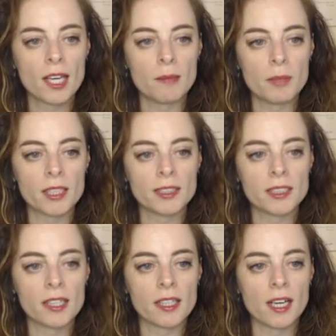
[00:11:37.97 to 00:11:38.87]
You can
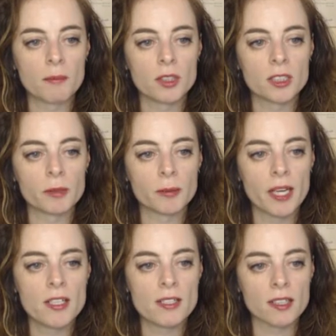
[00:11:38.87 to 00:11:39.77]
see I can add multiple
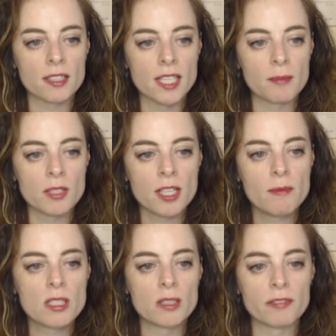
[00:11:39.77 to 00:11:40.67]
pages at the same
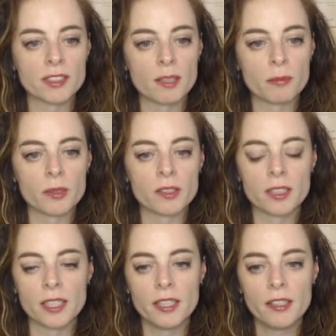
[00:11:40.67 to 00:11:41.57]
time. So for
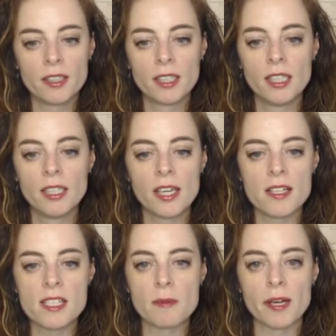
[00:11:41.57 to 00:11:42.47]
example here
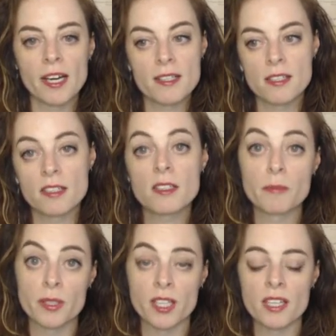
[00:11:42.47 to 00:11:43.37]
you can see by
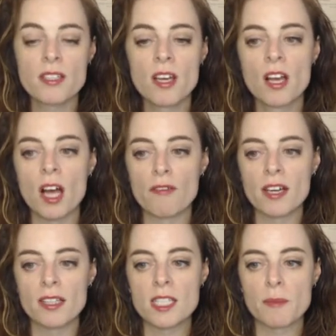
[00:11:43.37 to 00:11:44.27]
accident, pretend
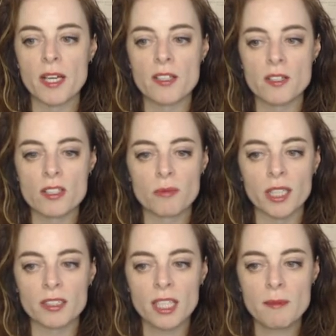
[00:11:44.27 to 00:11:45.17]
I've added these pages
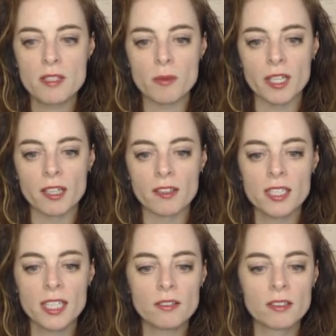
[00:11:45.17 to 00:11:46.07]
too many times, so I click
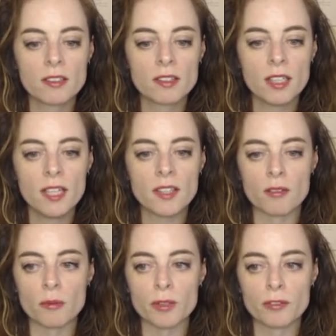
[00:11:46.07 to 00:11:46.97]
the down and
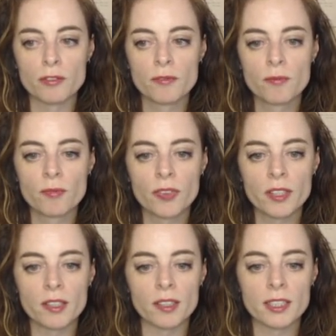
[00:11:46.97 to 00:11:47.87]
then remove,
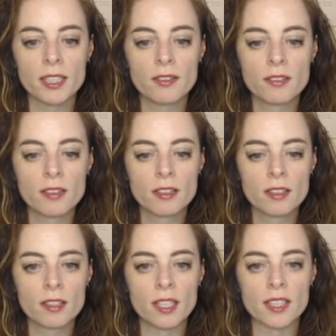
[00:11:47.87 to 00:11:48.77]
click the down
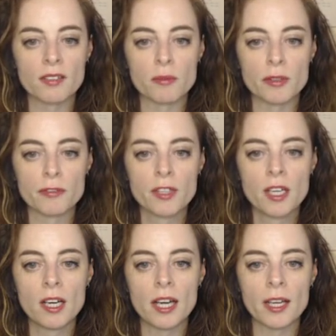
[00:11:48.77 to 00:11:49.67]
and then remove.
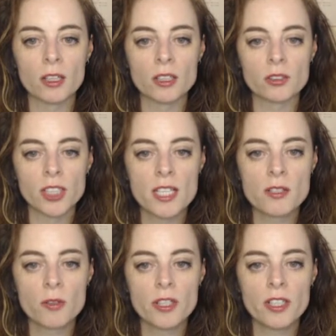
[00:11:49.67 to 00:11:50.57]
And I can also
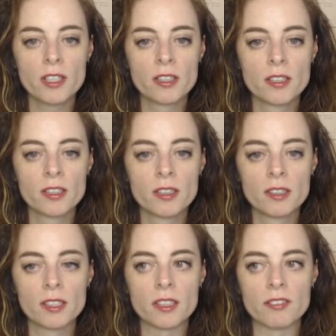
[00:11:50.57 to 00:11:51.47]
change the order
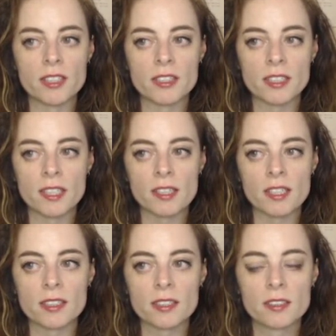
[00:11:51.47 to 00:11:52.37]
of these things
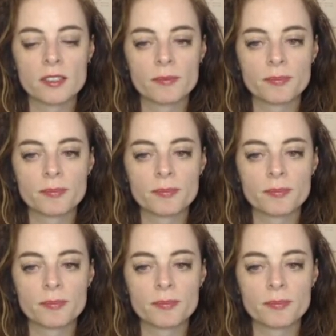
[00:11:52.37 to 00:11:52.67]
like this.